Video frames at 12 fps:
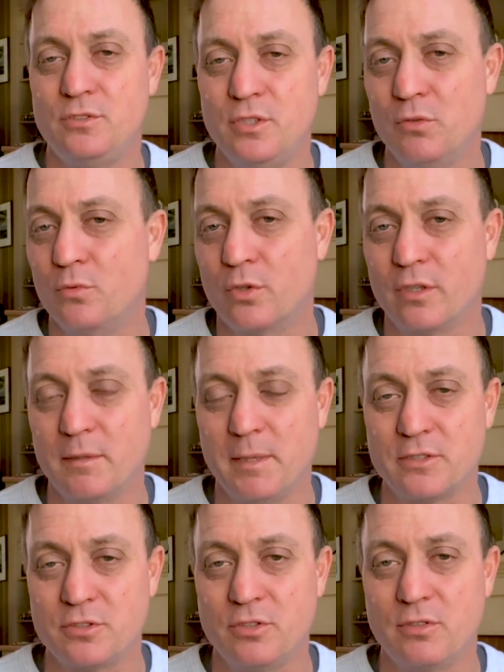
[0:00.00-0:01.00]
Don't worry
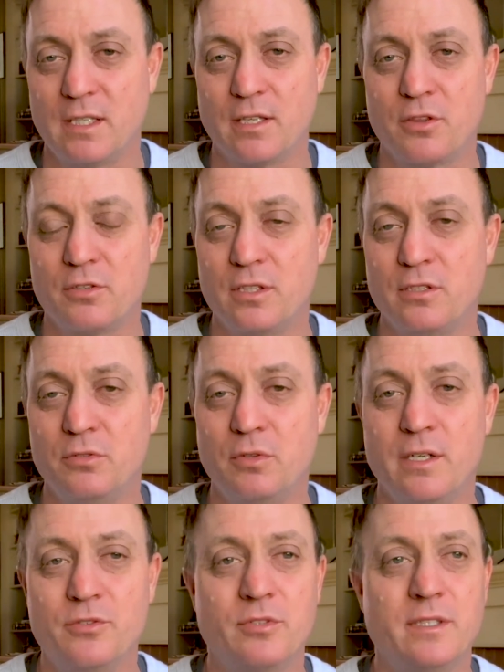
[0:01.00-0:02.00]
about shooting at
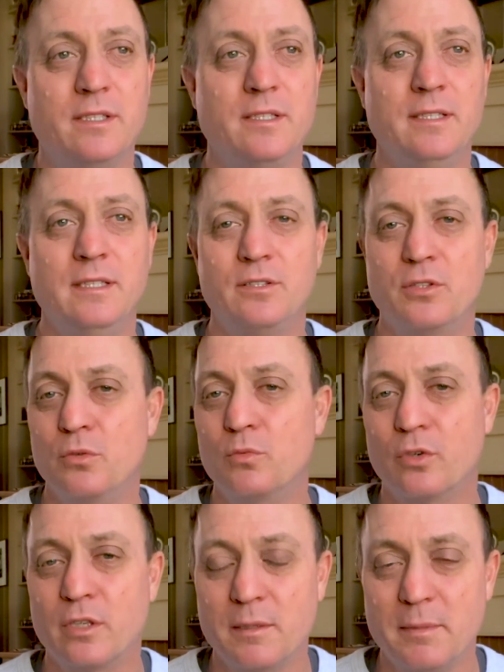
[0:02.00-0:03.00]
3200. Don't
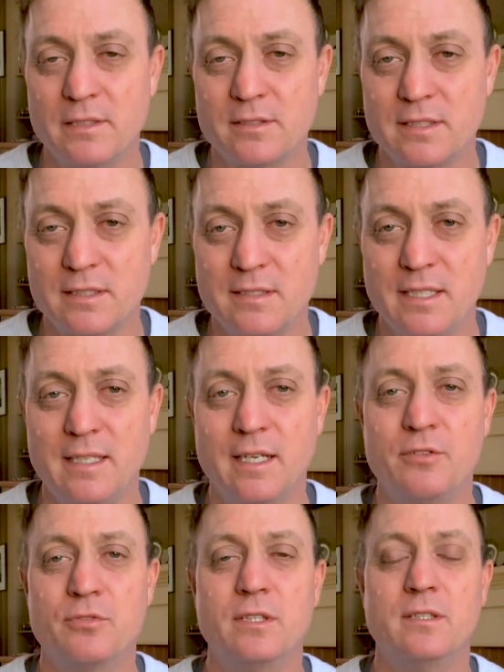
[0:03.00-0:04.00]
worry about
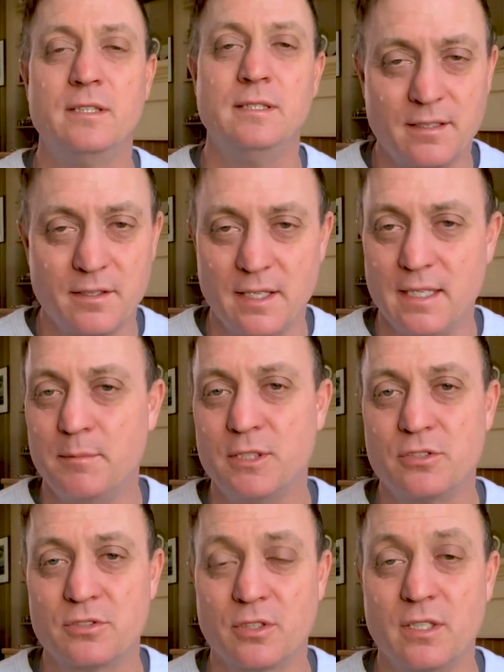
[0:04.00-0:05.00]
1600. The
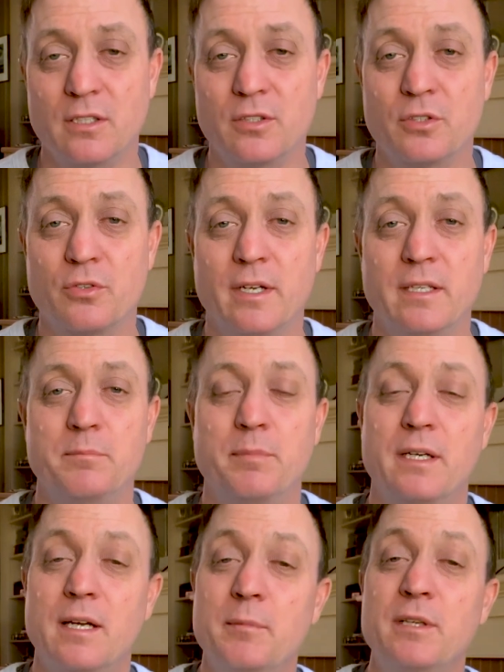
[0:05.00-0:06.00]
images are going to look great.
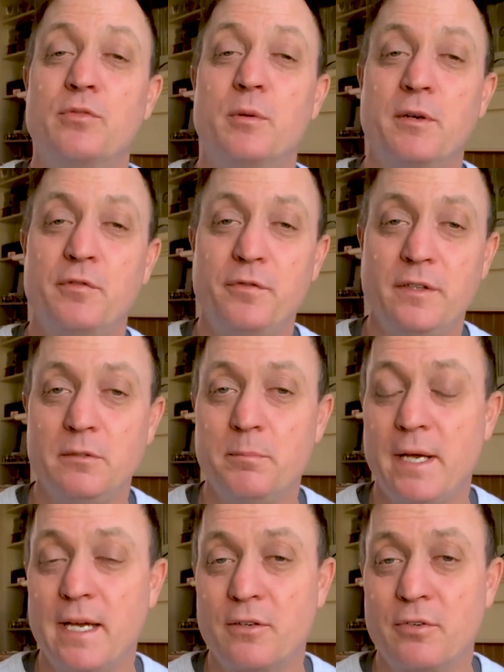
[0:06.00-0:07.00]
But coming from a film
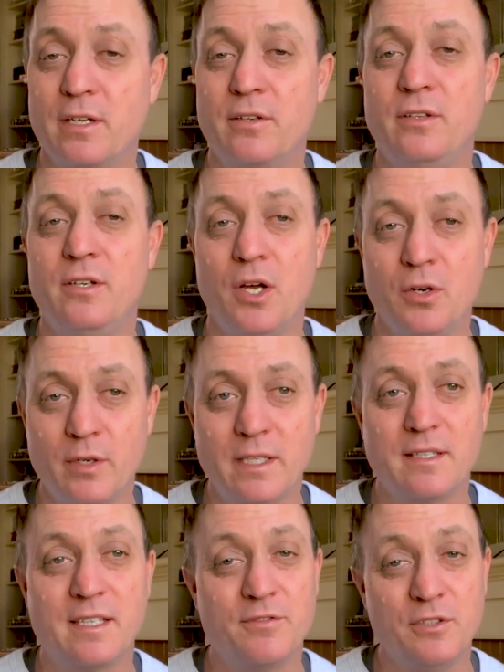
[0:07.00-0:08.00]
background, knowing
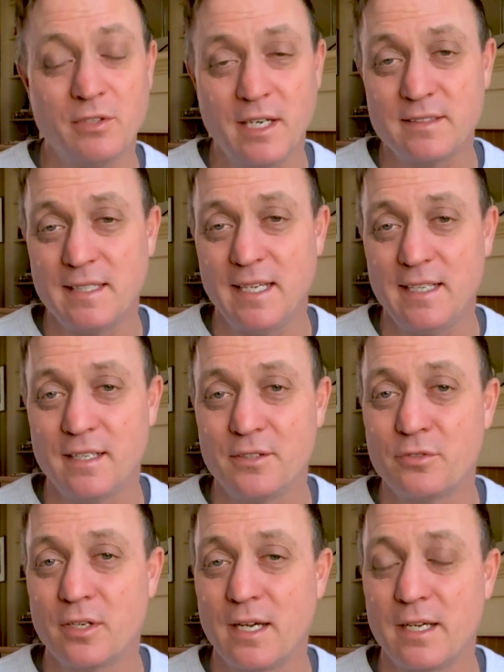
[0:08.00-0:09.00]
that if you got to
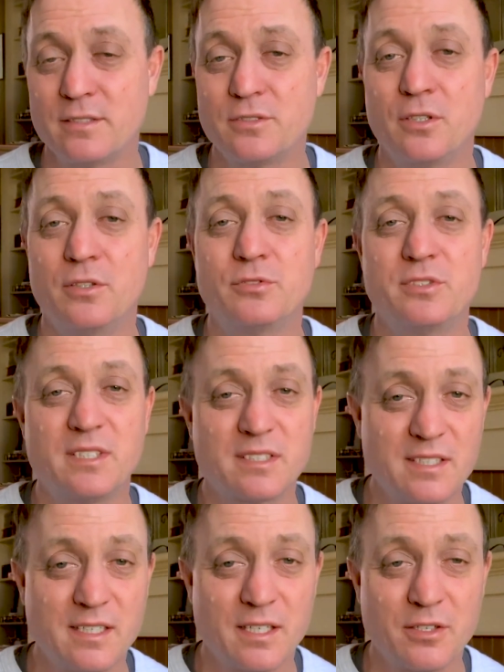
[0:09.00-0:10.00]
800 ISO,
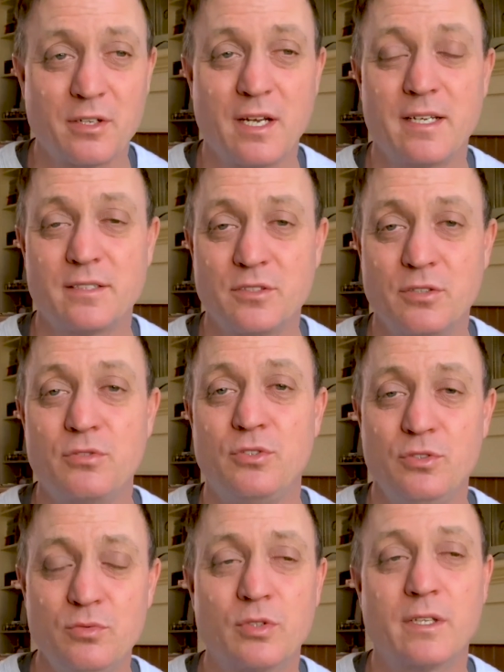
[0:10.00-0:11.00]
1600 ISO,
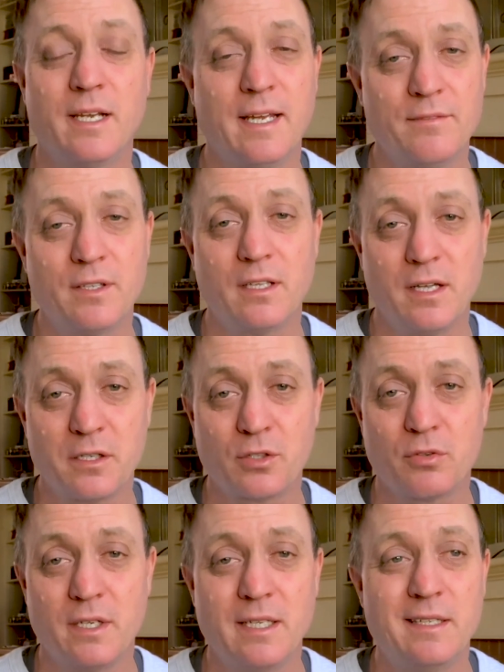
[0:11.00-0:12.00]
you were going to have a lot of
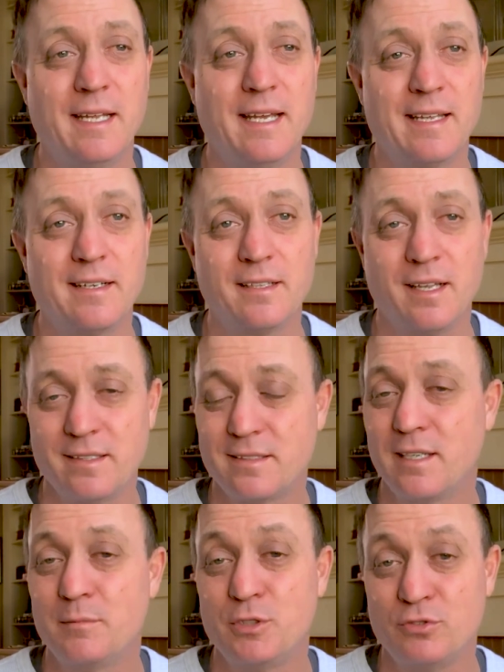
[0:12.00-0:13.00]
grain, and a lot of
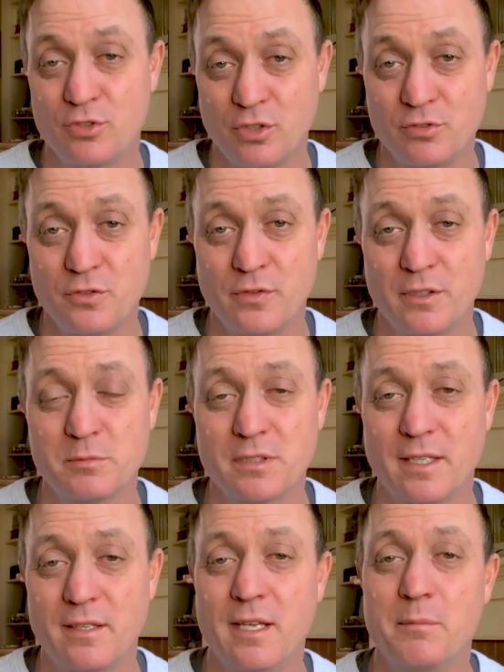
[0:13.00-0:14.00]
times you chose films
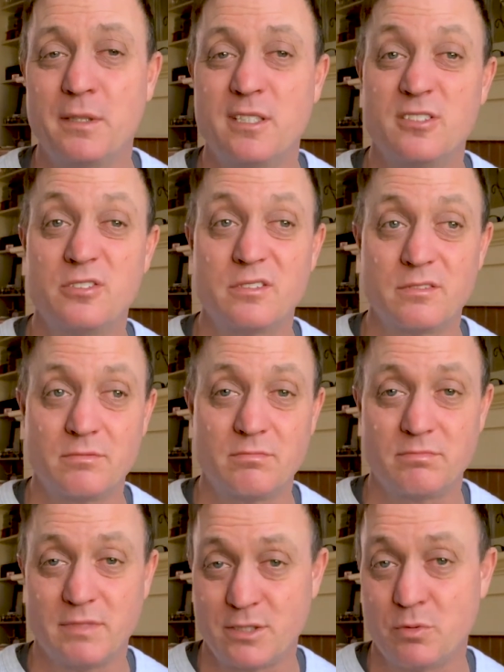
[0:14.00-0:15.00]
like that because
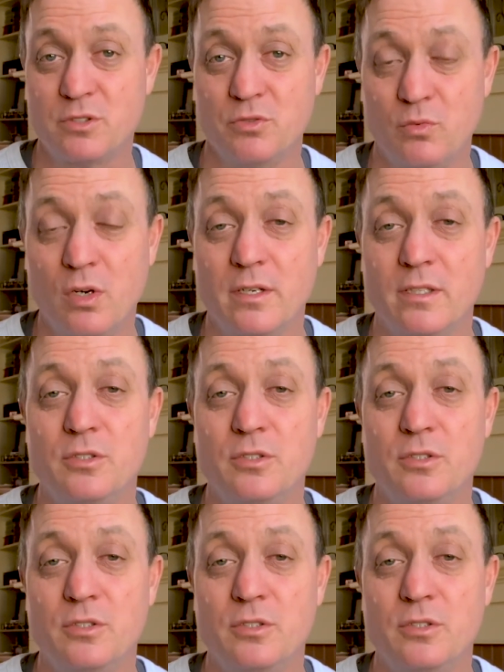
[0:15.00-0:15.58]
that's what you wanted.